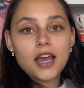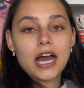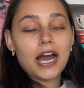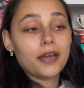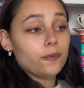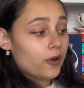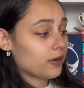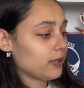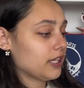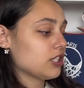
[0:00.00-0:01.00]
I want to
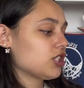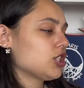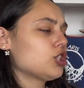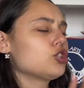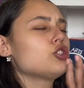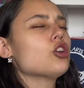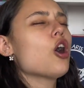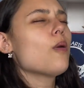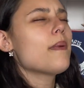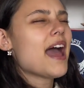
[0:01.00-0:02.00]
read this so
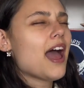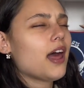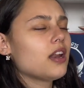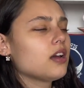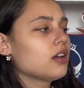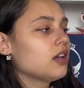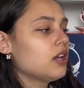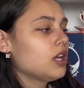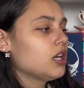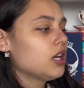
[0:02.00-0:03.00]
bad.
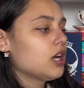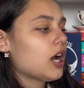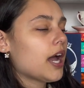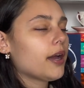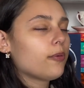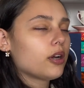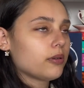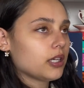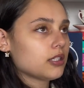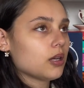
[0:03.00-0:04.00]
I want to
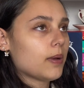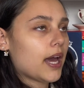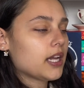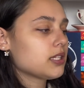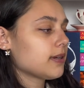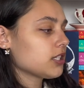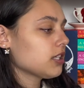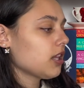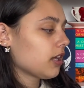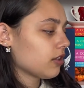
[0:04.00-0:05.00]
read it so bad,
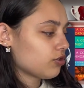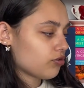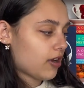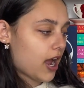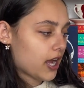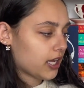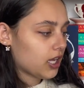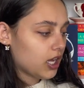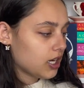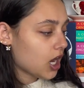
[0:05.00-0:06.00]
especially like the
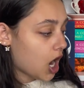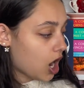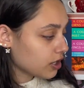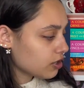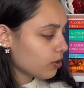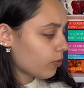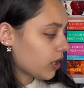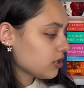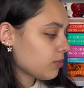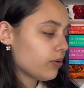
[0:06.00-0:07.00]
dragon. Also, the
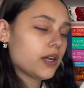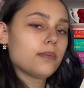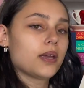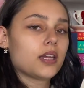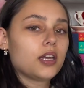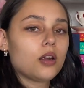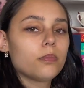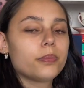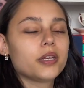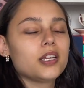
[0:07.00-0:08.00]
words are pretty big in here,
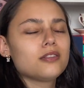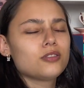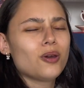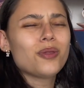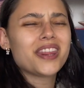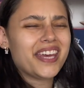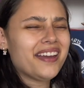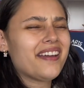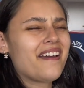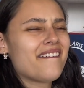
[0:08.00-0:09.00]
but it's so thick.